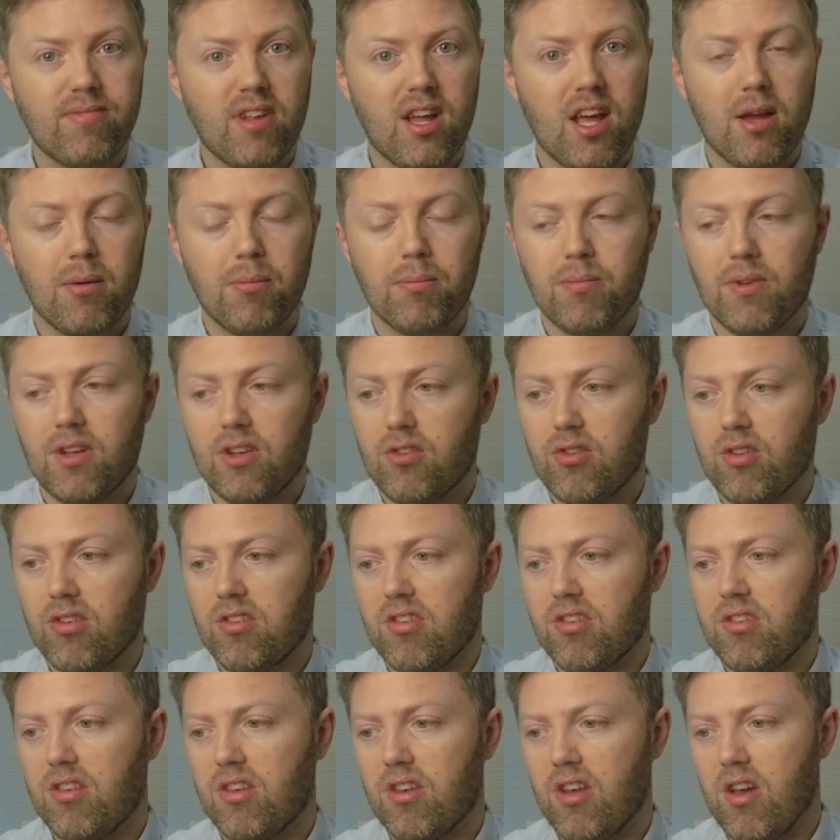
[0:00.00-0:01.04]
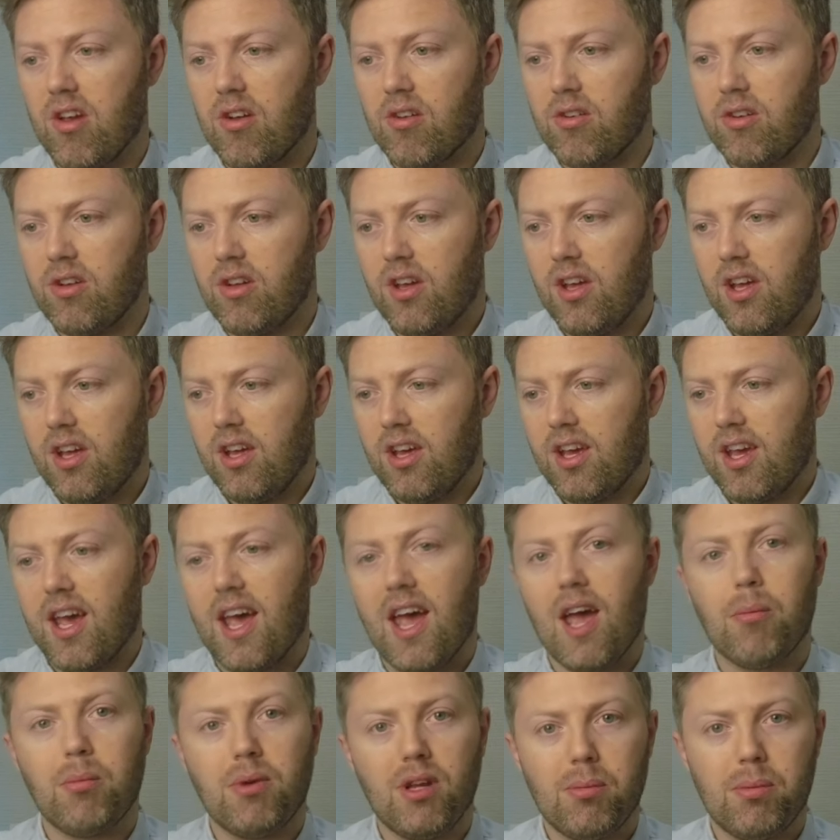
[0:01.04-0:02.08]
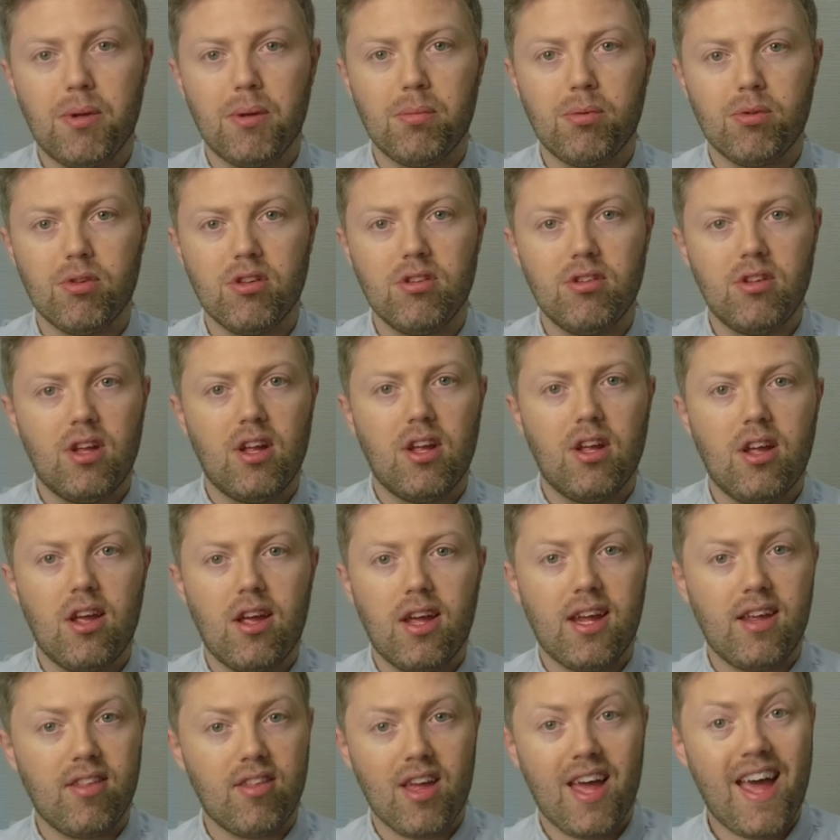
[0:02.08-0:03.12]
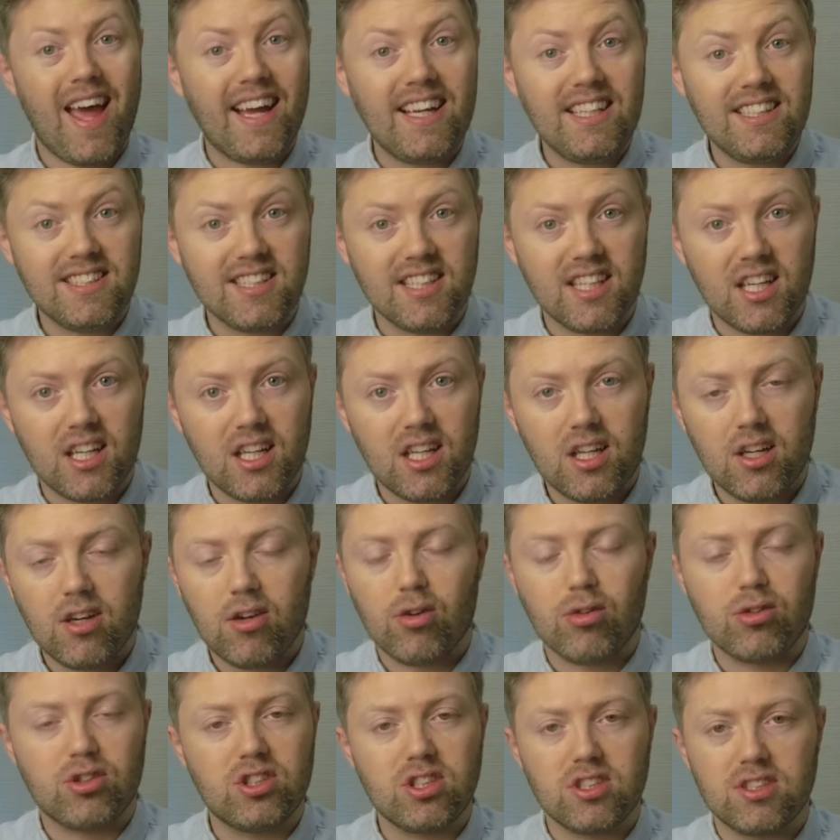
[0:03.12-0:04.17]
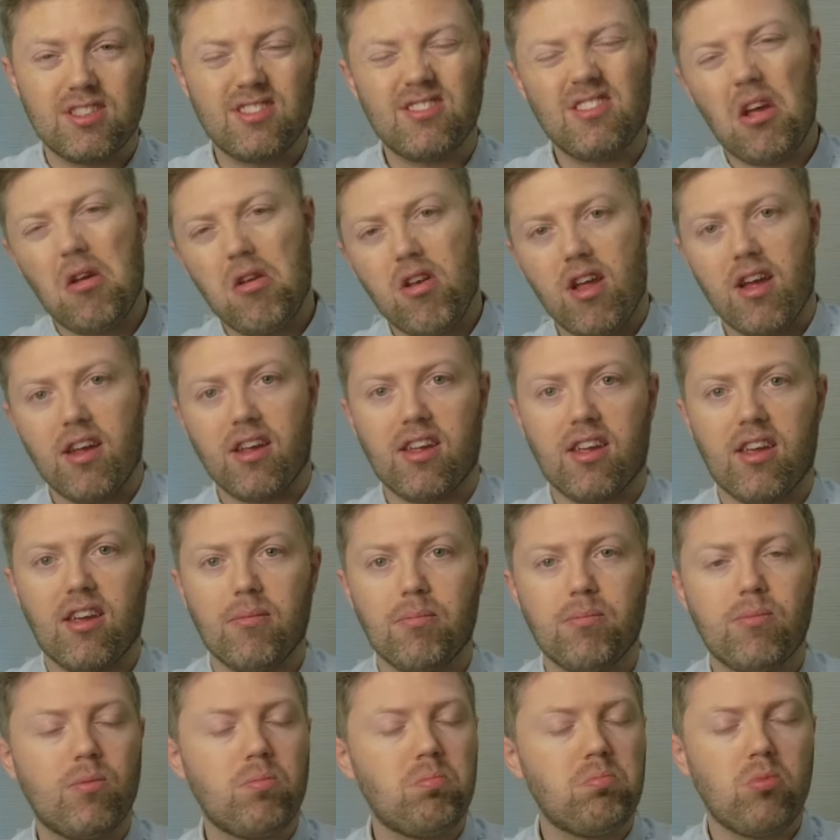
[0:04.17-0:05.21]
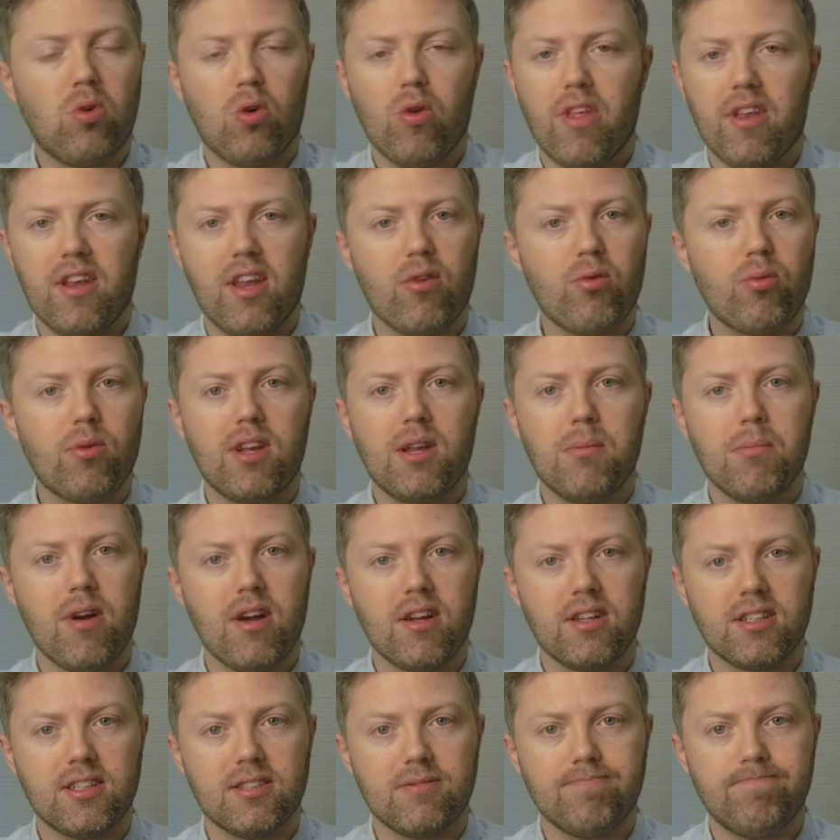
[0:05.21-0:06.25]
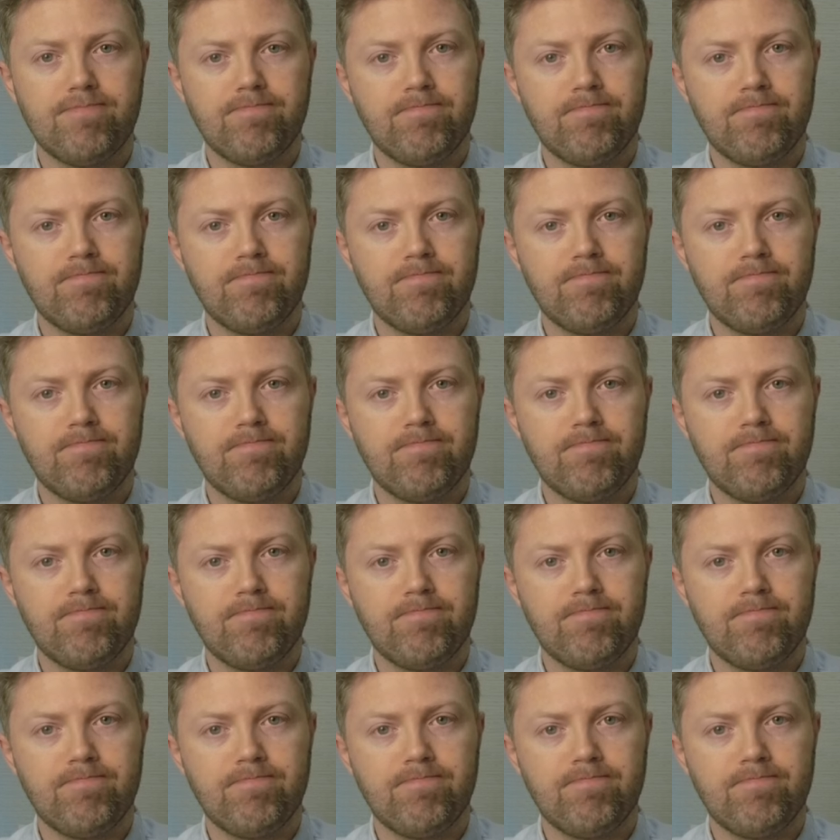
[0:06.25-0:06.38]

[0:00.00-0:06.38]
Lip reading: I'm interested to know how many people either hate it, or just don't like it, or they don't really mind it.